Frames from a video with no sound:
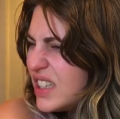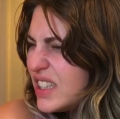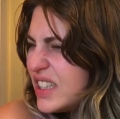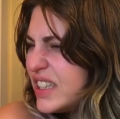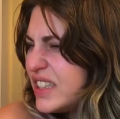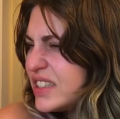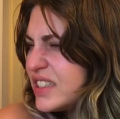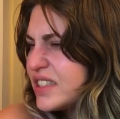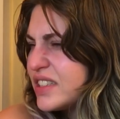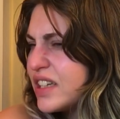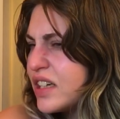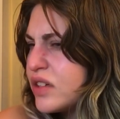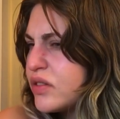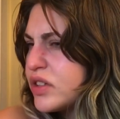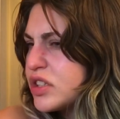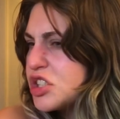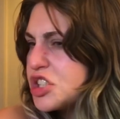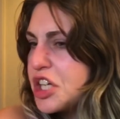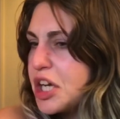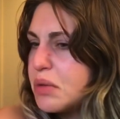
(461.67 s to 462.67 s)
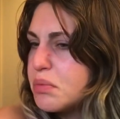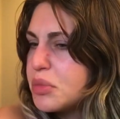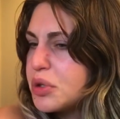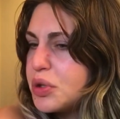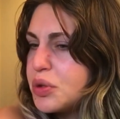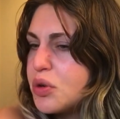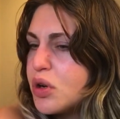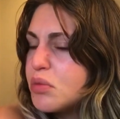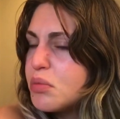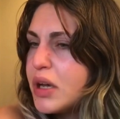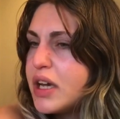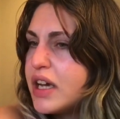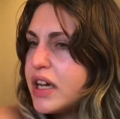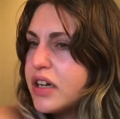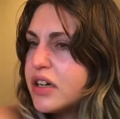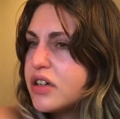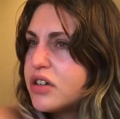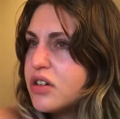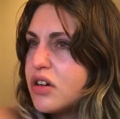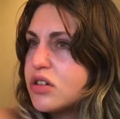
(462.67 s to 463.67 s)
instead of a shampoo on my
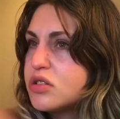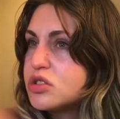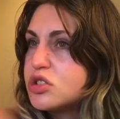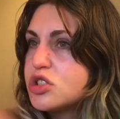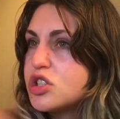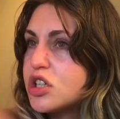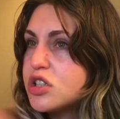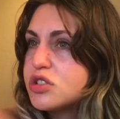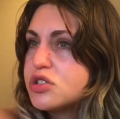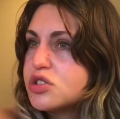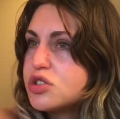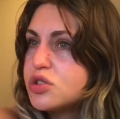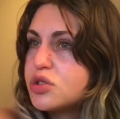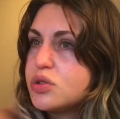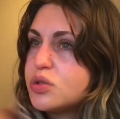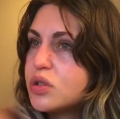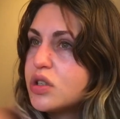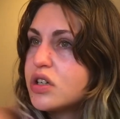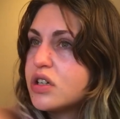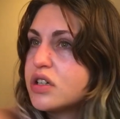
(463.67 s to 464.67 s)
hair, I'll just do